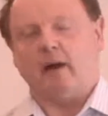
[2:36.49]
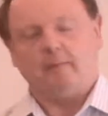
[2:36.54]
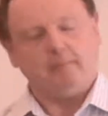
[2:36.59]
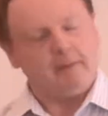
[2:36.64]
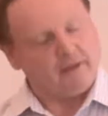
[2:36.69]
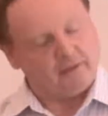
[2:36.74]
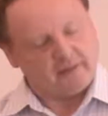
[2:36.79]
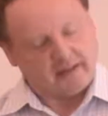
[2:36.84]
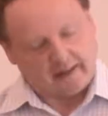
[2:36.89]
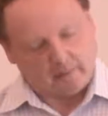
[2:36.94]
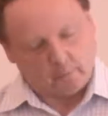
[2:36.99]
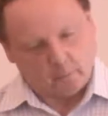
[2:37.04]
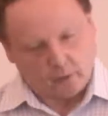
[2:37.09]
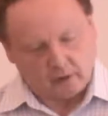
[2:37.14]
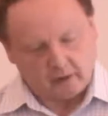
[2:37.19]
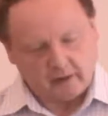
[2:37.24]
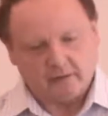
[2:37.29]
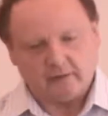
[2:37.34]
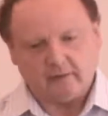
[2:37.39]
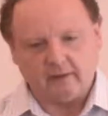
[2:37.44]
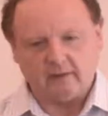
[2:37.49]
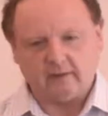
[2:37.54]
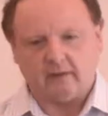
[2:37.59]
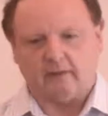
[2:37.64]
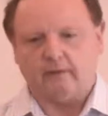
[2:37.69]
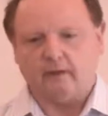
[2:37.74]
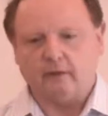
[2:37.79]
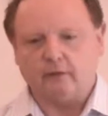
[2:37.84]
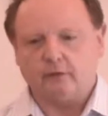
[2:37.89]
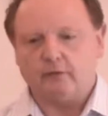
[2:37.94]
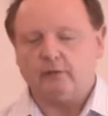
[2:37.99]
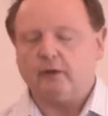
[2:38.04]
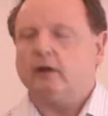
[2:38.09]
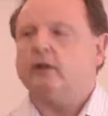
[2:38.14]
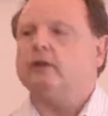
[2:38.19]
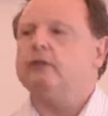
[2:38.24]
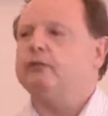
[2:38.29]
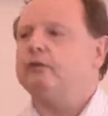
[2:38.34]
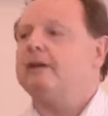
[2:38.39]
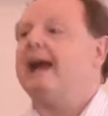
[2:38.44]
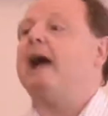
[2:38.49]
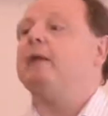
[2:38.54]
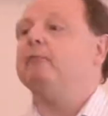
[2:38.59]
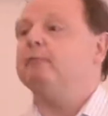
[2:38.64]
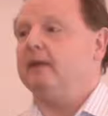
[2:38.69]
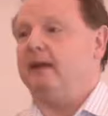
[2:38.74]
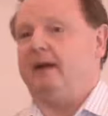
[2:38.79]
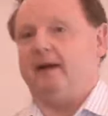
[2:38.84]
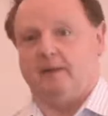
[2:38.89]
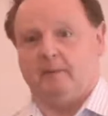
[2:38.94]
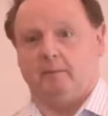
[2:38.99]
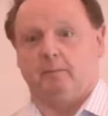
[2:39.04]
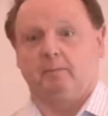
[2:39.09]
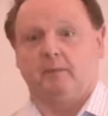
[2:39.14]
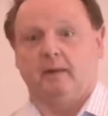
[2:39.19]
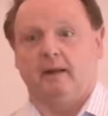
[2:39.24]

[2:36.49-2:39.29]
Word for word: I've been saying, what is this in this first chapter